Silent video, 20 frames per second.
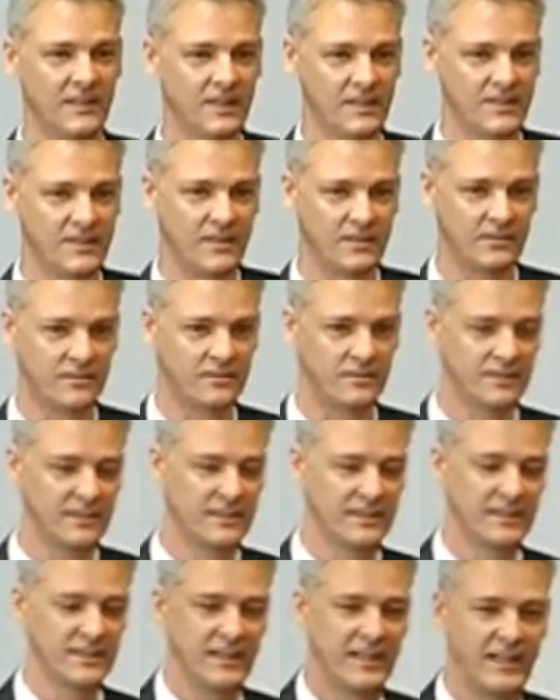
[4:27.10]
So
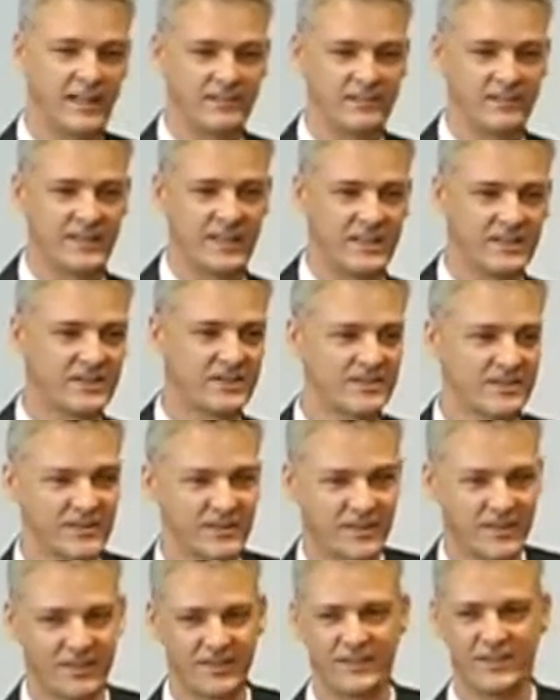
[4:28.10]
that's
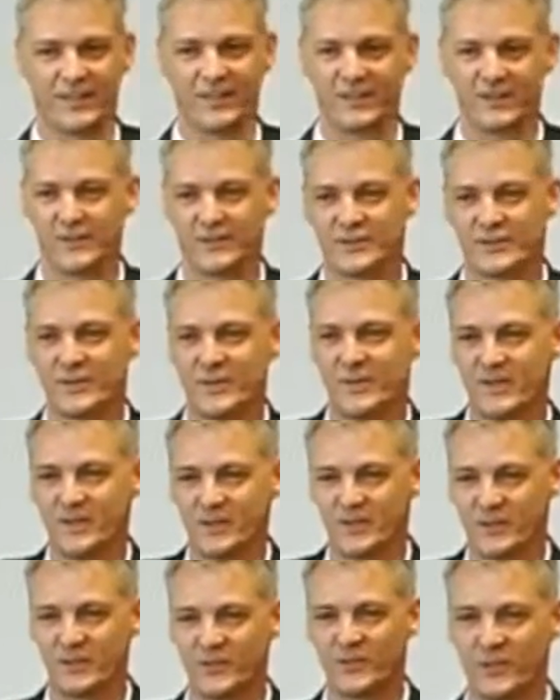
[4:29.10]
kind of a 2-minute
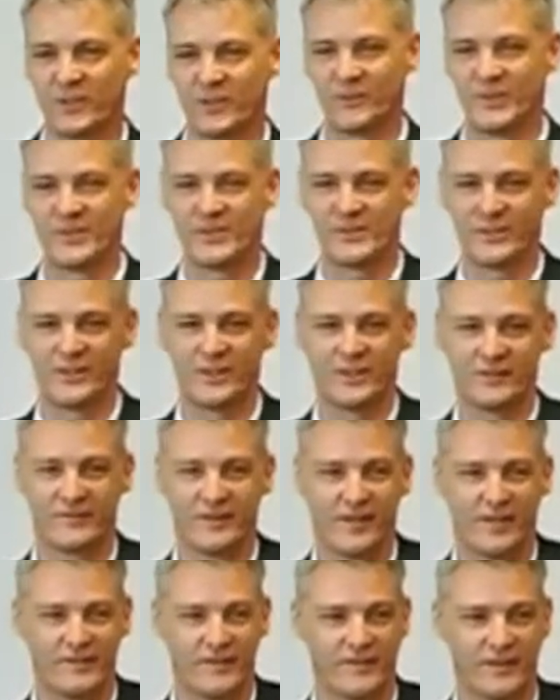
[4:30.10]
sort of whirlwind tour
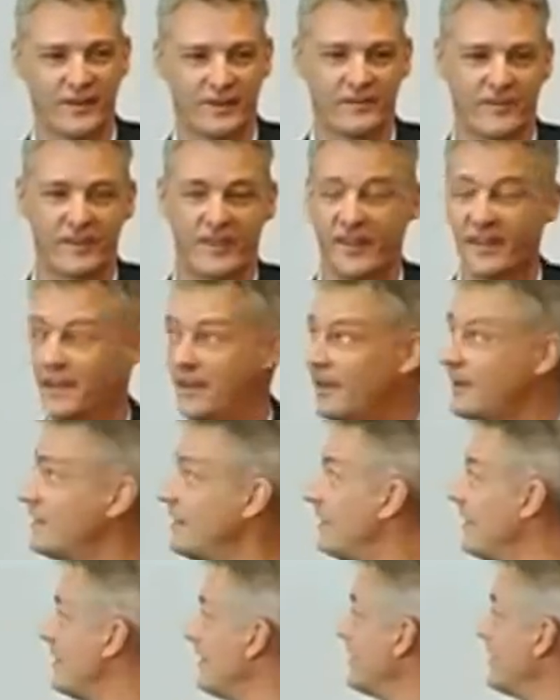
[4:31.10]
of HANA.